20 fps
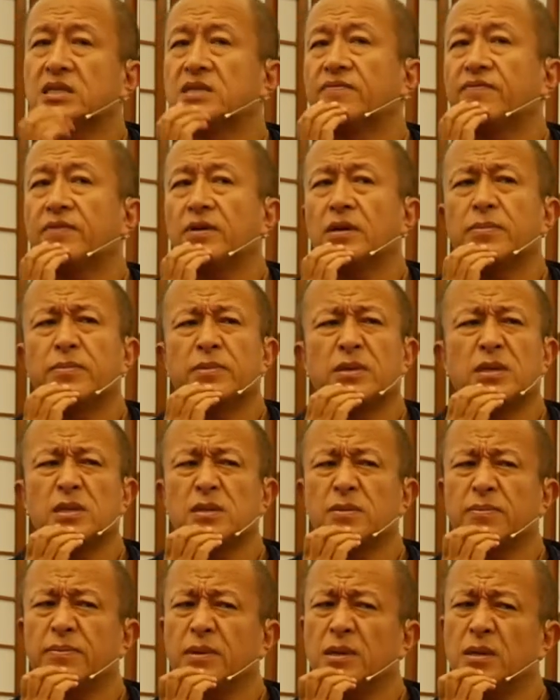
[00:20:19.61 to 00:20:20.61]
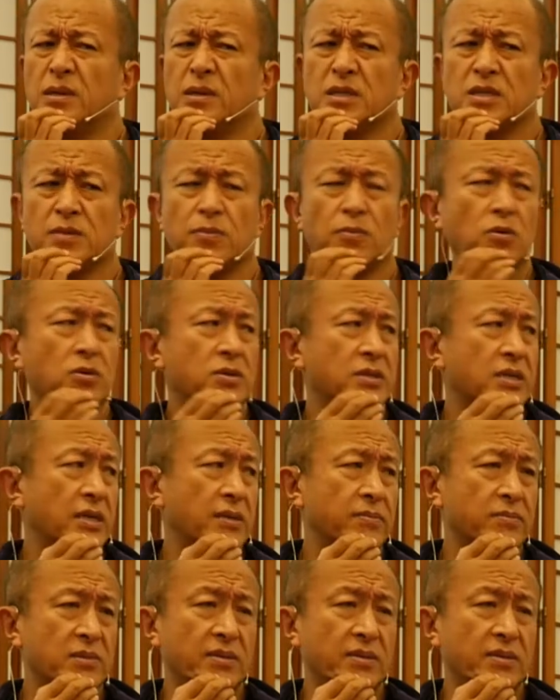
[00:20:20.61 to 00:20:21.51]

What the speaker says: defilement is very small time